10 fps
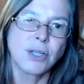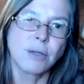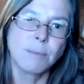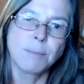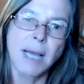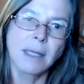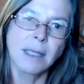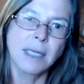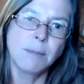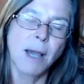your
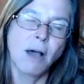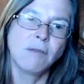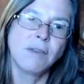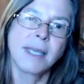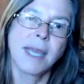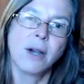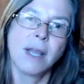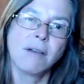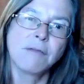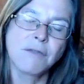belly, pelvic
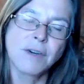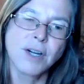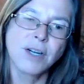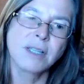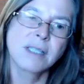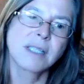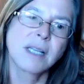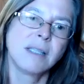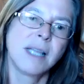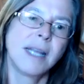area first,
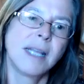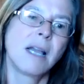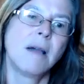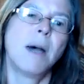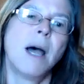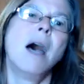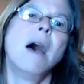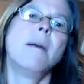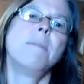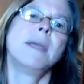let it come
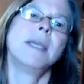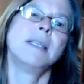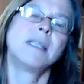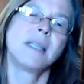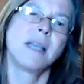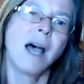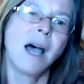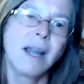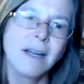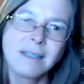up into the
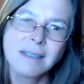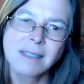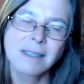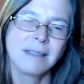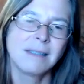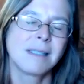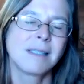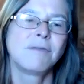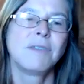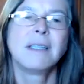heart and
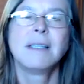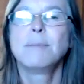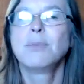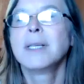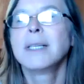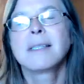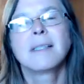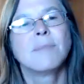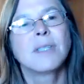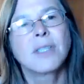just feel it bring
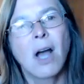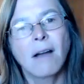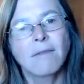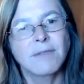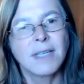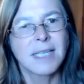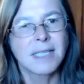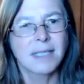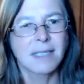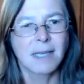some
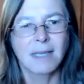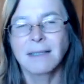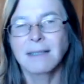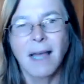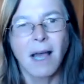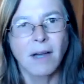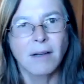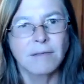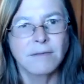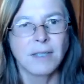softness,
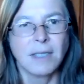love